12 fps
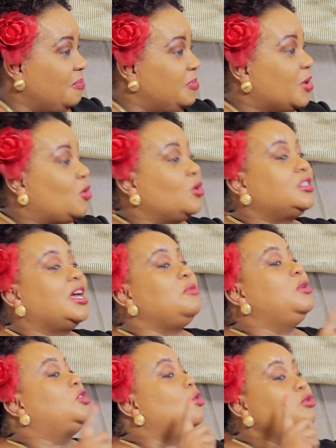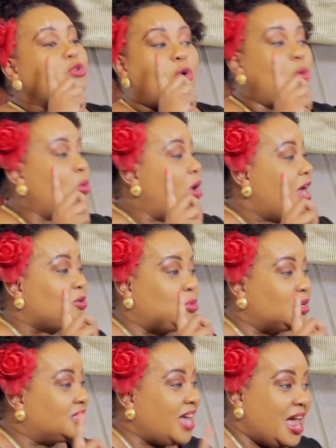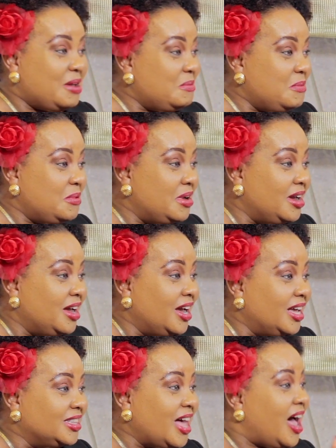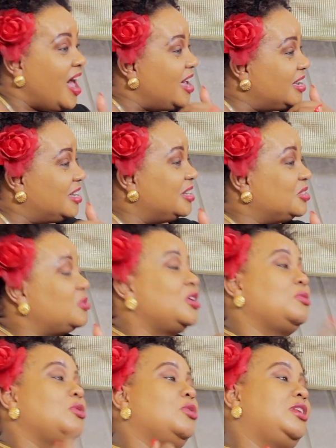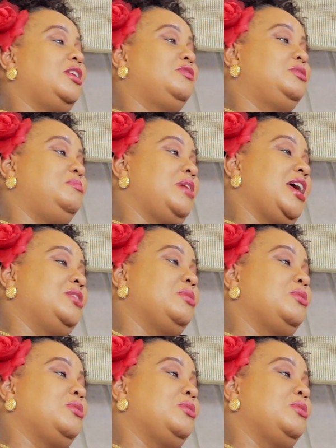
Because we don't know at what time the ark, so that we're not left behind, we're